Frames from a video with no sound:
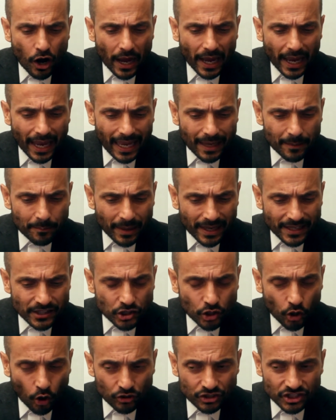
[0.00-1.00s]
It means
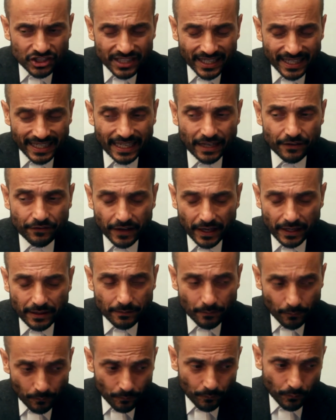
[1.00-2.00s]
constant giving,
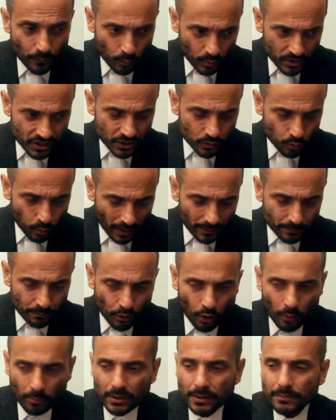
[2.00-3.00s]
which is one
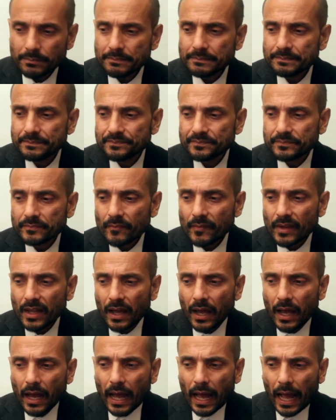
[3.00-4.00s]
problem,
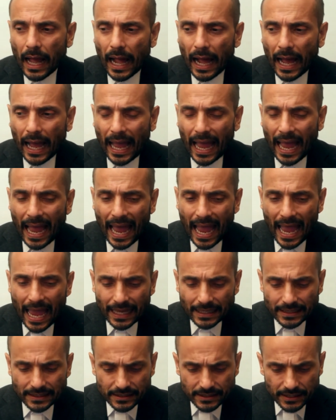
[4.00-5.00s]

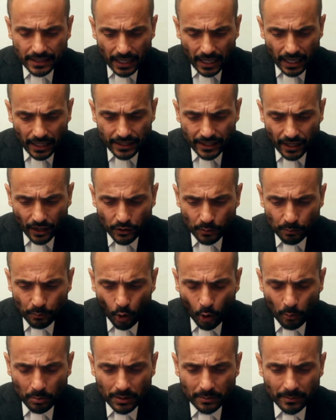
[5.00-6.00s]
and the other
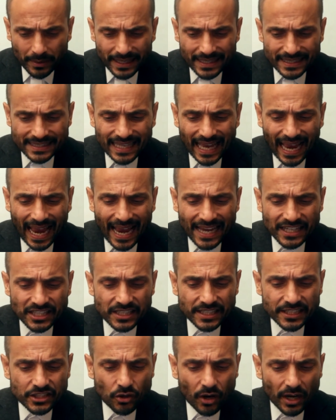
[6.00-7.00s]
problem is
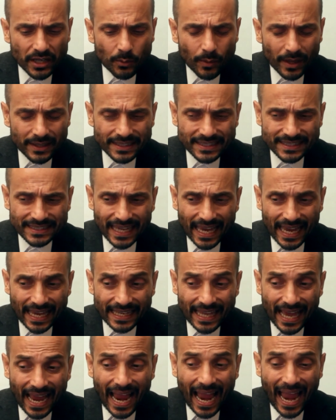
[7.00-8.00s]
actually trying to
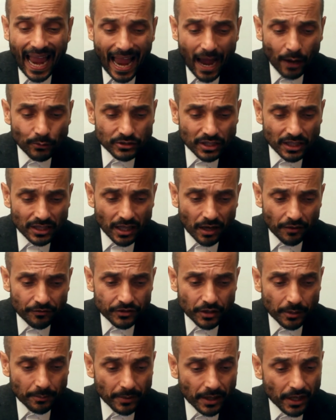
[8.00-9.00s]
understand how to love
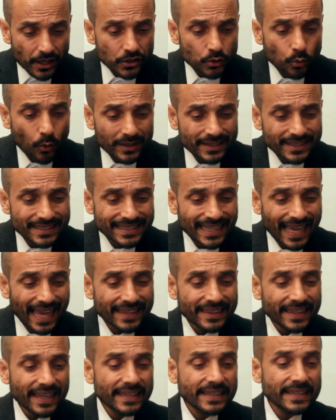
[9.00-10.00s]
them, to
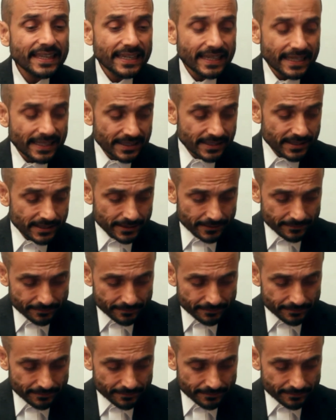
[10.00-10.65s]
understand their needs.